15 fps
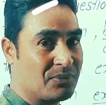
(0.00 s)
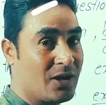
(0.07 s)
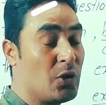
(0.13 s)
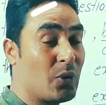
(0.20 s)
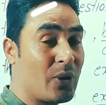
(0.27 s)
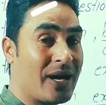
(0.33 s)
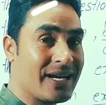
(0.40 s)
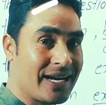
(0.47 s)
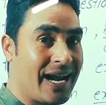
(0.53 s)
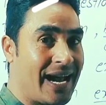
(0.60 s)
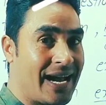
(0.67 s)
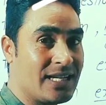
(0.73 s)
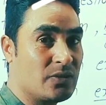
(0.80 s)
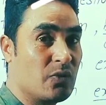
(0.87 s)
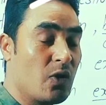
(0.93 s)
You can
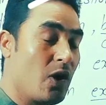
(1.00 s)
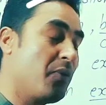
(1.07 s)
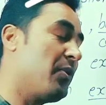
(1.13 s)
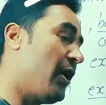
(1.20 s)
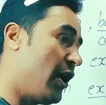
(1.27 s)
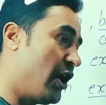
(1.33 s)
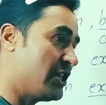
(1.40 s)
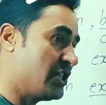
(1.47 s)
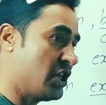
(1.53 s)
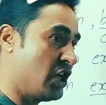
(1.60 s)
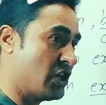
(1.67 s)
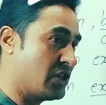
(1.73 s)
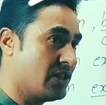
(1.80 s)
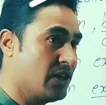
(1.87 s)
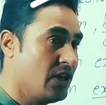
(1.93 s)
write verb or
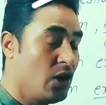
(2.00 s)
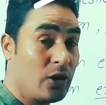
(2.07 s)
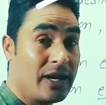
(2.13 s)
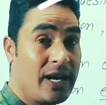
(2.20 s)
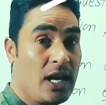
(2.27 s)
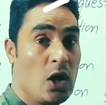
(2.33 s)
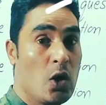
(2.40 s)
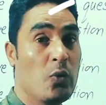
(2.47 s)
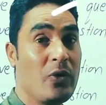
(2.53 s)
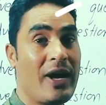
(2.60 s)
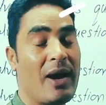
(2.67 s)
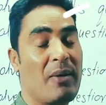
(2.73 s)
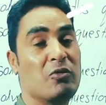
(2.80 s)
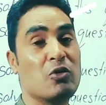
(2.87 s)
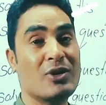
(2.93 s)
not. Okay. We have to